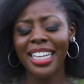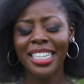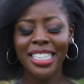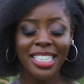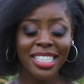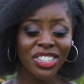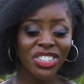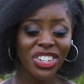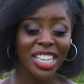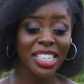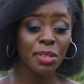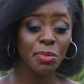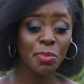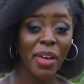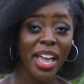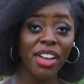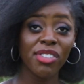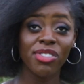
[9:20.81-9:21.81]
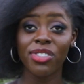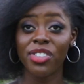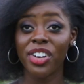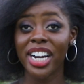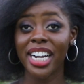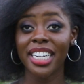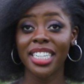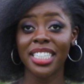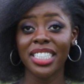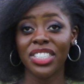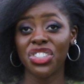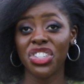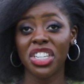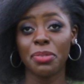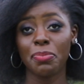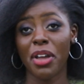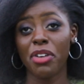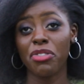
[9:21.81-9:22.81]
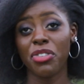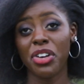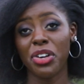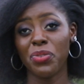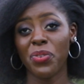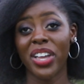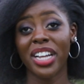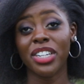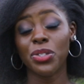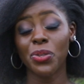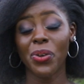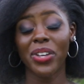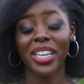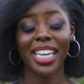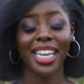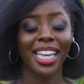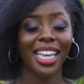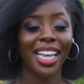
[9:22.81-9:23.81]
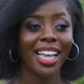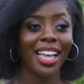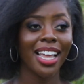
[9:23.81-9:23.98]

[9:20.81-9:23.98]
"He's just my friend. He's just my friend. We are talking."